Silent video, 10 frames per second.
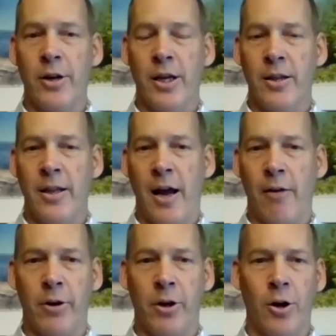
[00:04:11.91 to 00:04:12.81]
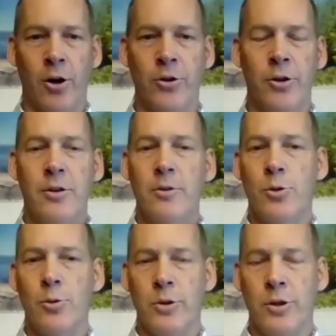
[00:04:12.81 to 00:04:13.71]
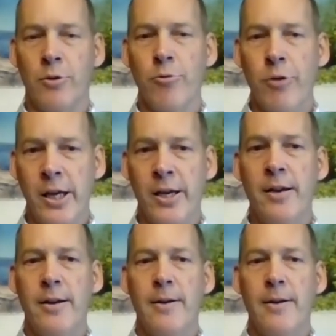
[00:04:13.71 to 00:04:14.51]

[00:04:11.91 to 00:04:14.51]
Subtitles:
in that regard to a degree.